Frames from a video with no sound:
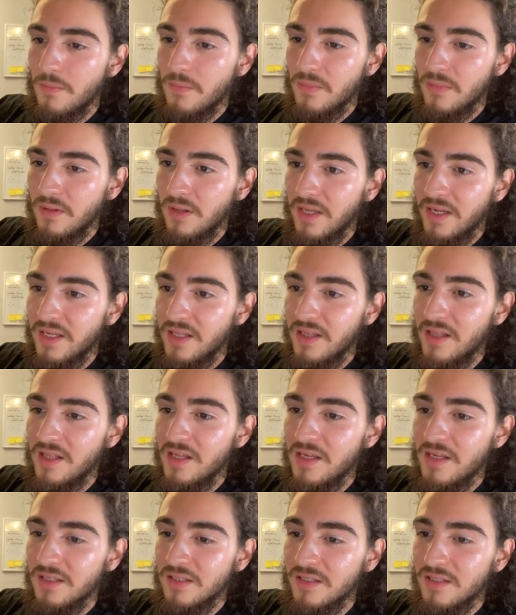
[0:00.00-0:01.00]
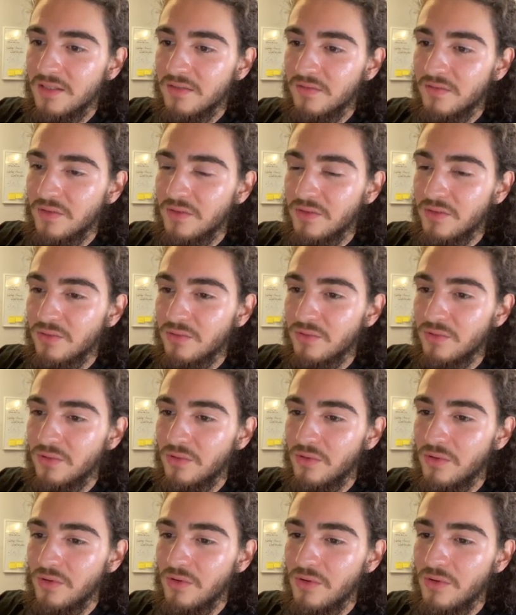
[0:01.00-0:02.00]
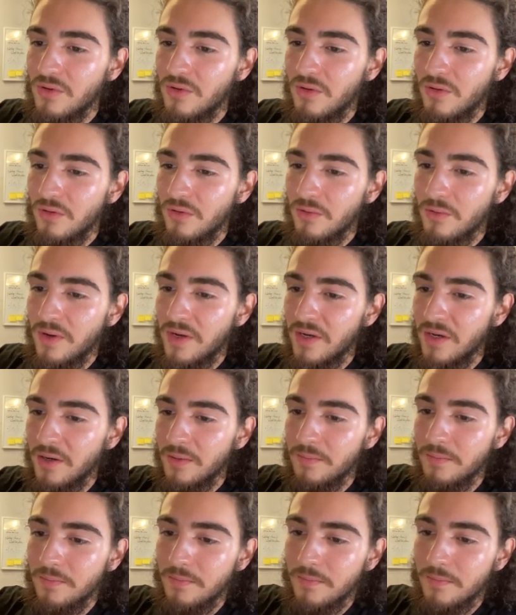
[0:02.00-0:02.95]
like this, scroll all the way up,